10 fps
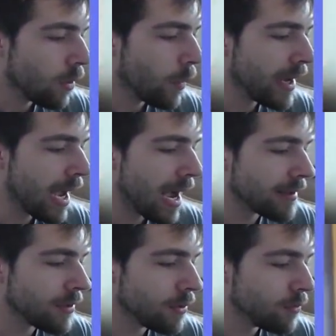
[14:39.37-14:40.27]
We
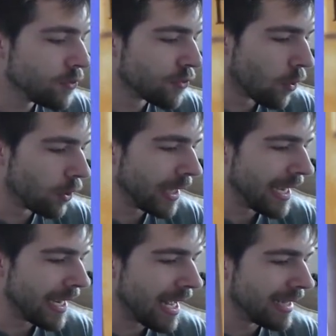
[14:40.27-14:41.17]
got
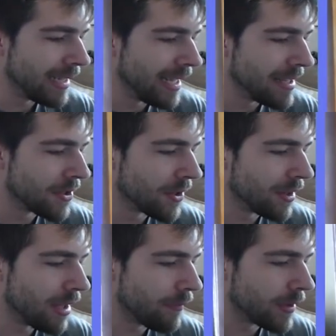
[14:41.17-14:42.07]
Drooling
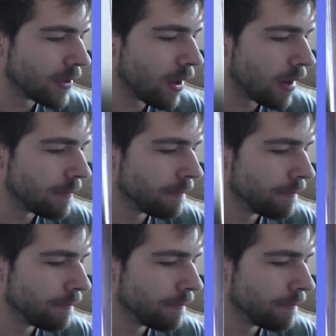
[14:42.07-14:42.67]
Lizard. Love this card.